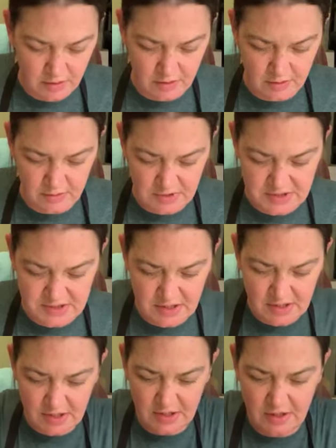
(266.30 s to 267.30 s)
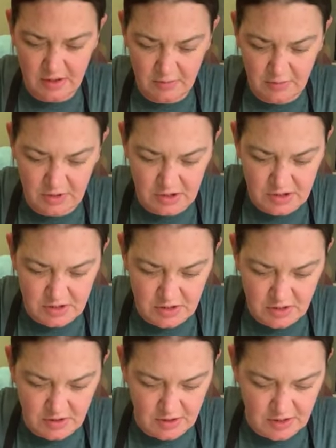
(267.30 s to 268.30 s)
All right, I'm gonna set it here, make
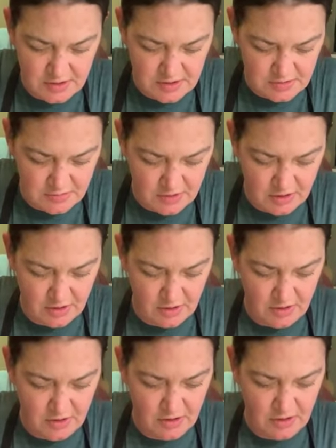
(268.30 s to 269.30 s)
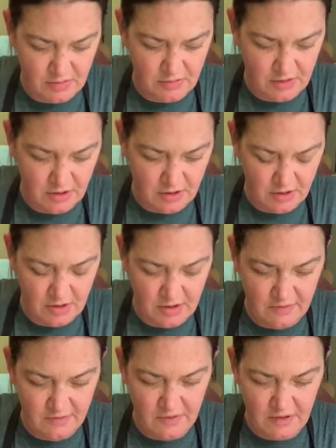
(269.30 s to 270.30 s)
sure, yes, we are good, we are
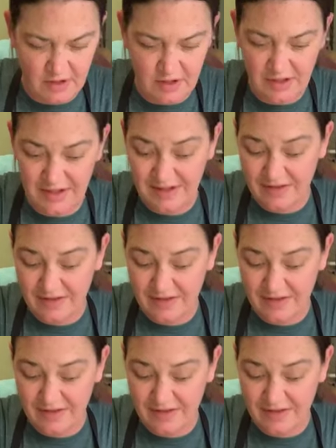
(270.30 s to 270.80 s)
even.